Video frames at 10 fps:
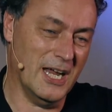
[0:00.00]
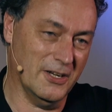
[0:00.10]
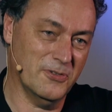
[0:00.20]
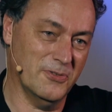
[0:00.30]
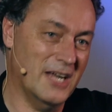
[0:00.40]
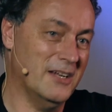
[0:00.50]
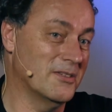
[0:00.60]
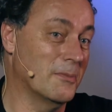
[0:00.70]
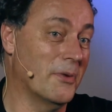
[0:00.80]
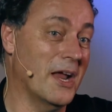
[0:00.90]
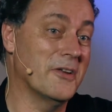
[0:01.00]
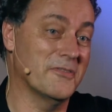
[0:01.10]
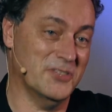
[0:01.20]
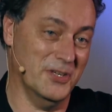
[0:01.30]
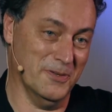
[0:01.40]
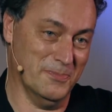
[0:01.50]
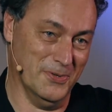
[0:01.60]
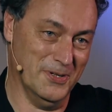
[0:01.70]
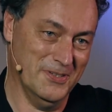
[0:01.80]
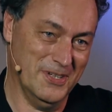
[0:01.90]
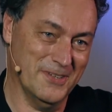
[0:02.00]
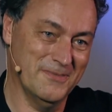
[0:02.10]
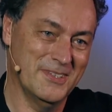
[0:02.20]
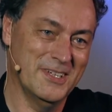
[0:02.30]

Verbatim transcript: at creating the brand of Singapore, you know,